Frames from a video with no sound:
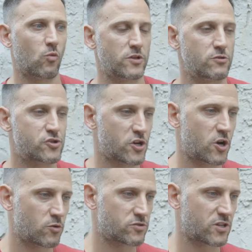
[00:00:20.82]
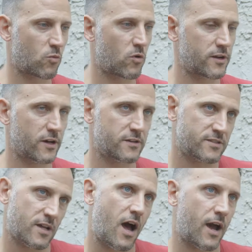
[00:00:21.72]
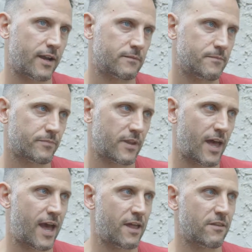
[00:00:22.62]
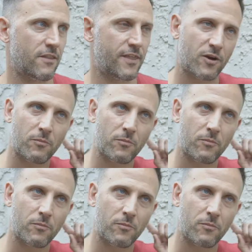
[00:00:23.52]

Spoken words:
when you show someone a design and their